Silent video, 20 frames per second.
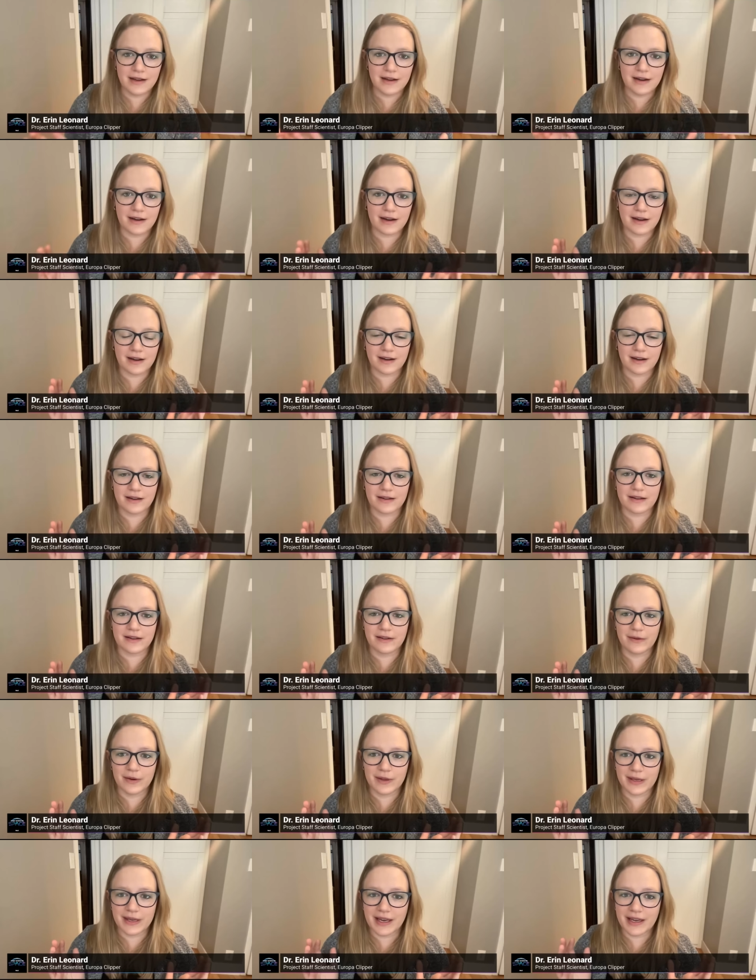
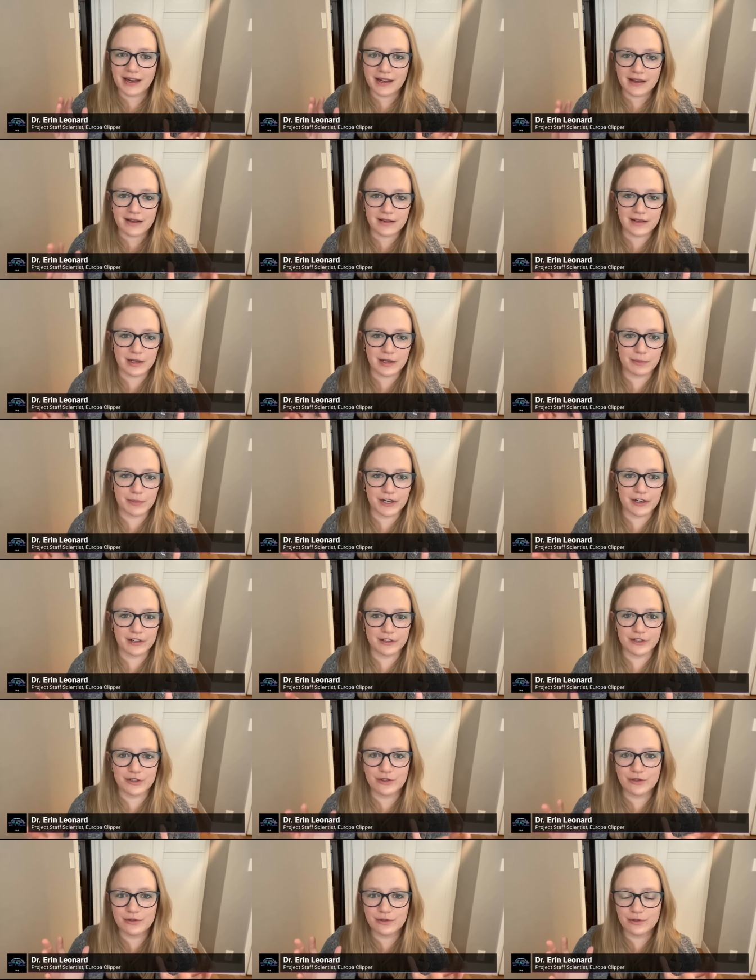on getting Clipper
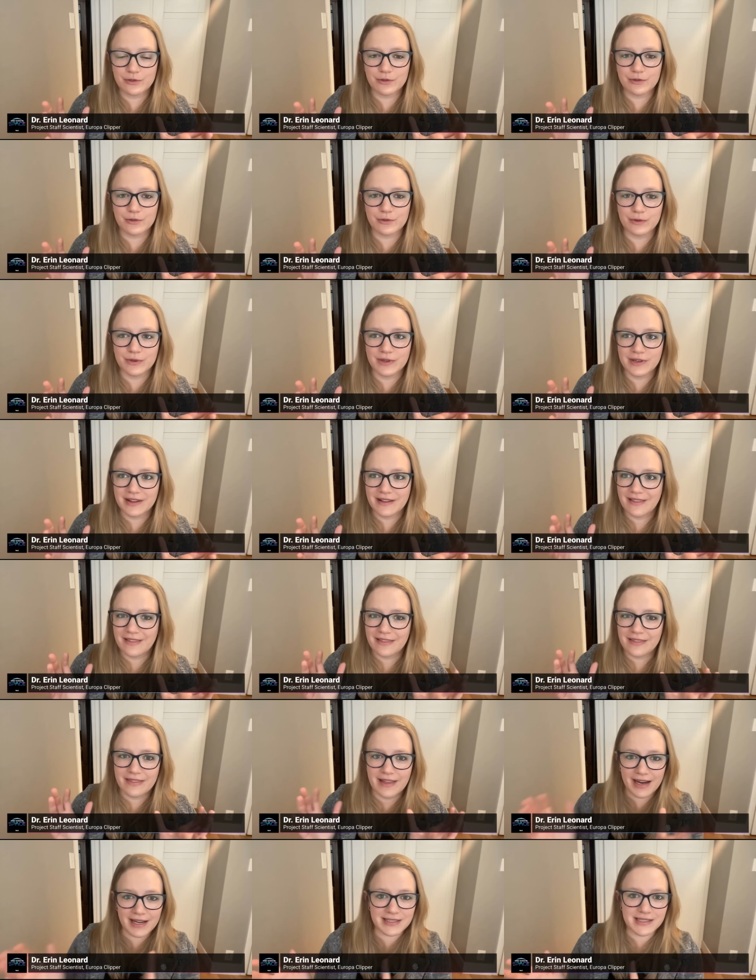to
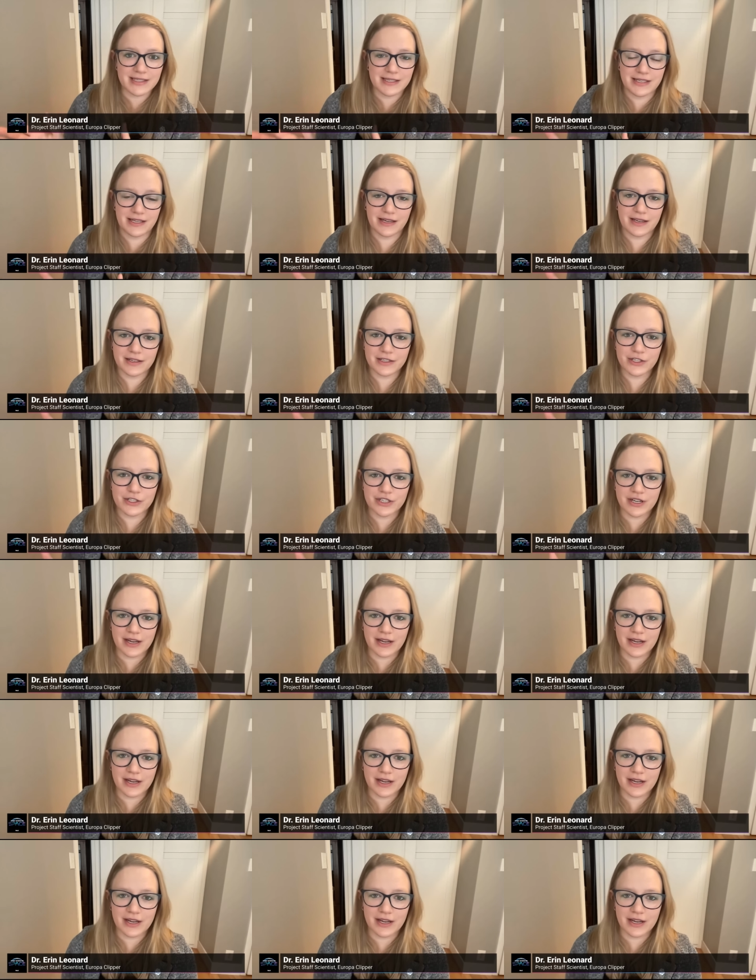that stage.